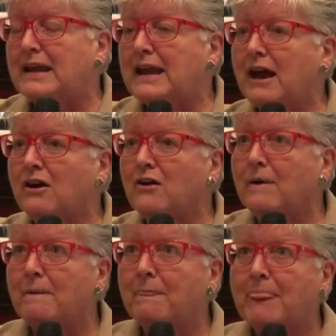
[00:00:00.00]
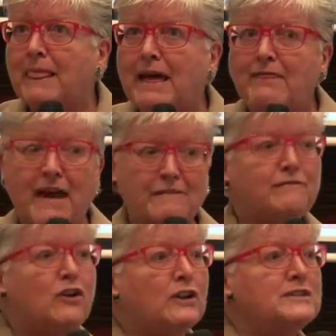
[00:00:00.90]
Now, that
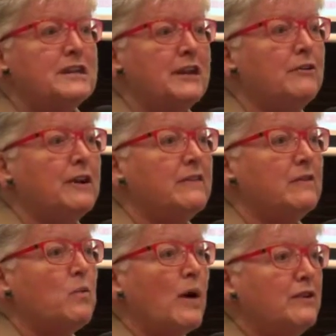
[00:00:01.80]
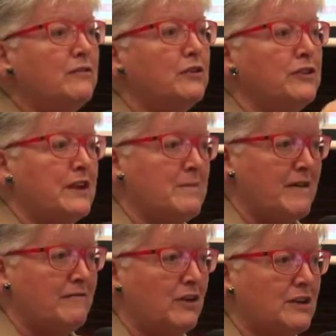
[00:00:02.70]
volunteering, the wonderful thing
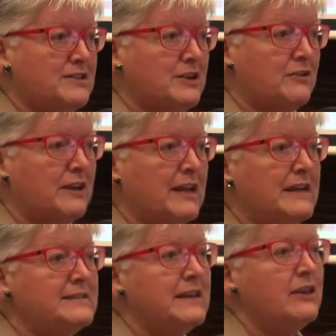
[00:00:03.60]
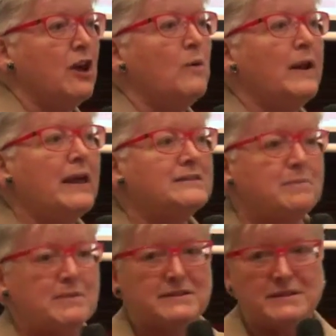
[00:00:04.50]
about volunteering is that no one has a
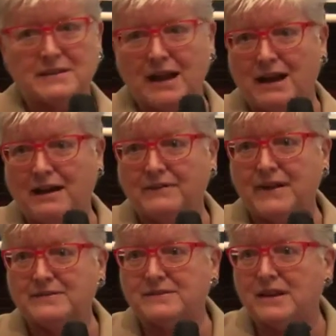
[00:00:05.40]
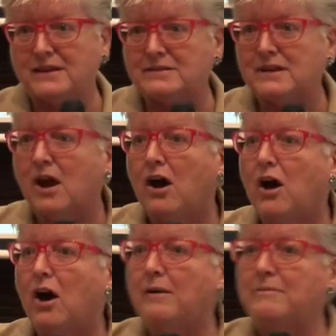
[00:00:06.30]
business card that says,
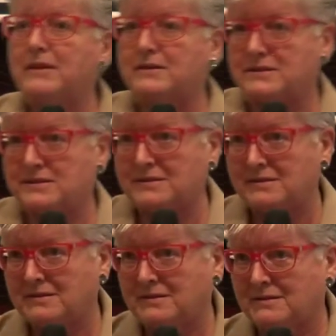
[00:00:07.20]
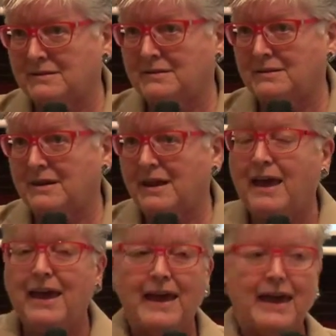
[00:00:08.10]
I'm this.
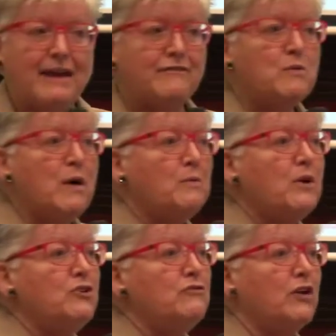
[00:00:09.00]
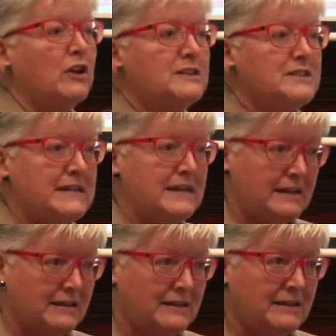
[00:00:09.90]
Everyone, when you
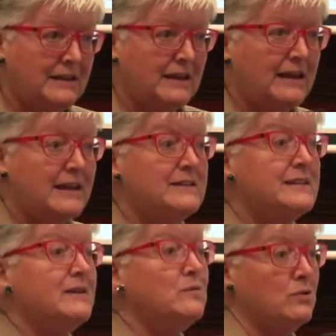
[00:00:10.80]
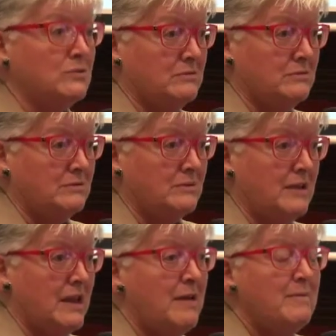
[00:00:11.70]
volunteer, is equal.
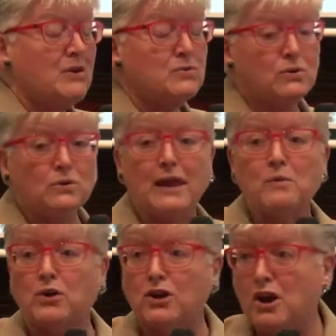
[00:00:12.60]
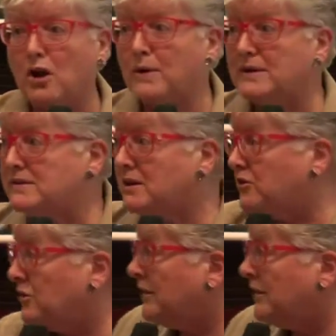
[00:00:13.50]
Because all they want to know is, can you